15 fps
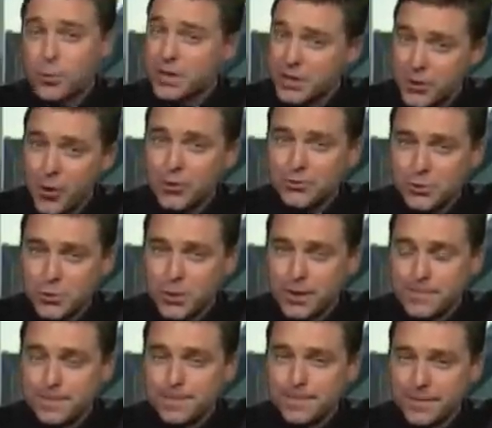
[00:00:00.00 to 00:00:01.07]
We can all do
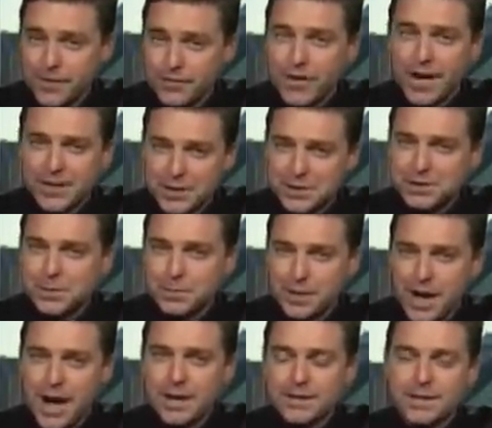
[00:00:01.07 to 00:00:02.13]
it finding some
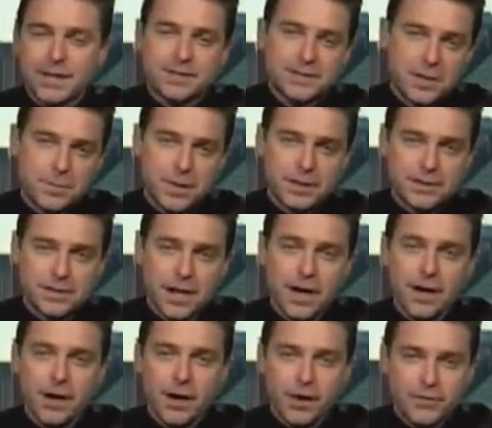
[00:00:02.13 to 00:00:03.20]
context in the midst
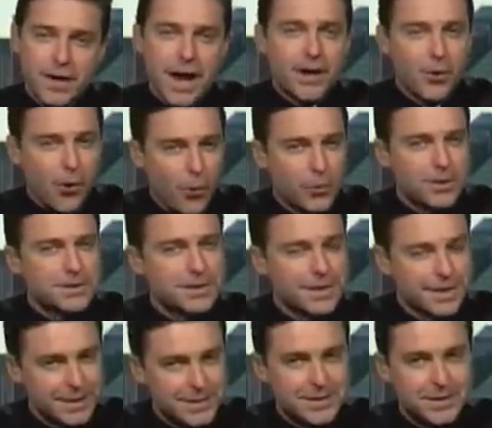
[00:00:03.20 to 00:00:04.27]
of not always
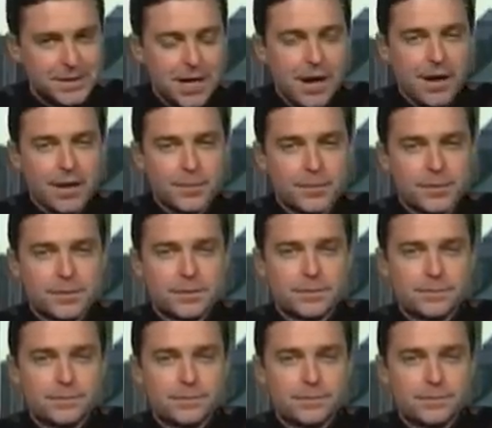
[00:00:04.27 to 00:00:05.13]
easy times.